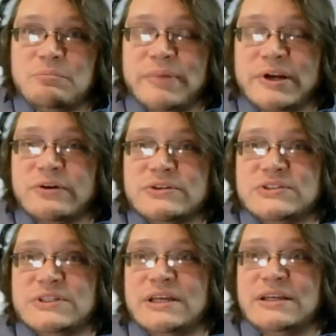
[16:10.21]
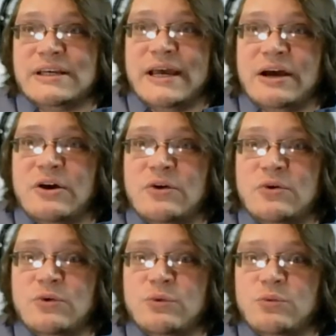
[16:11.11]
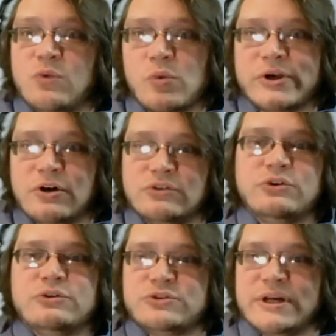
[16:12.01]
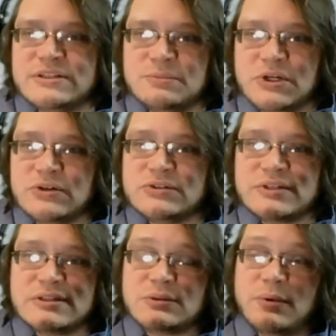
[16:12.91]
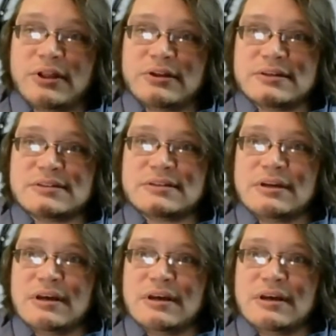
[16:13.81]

better understanding how what we call neurotransmitters, as well as,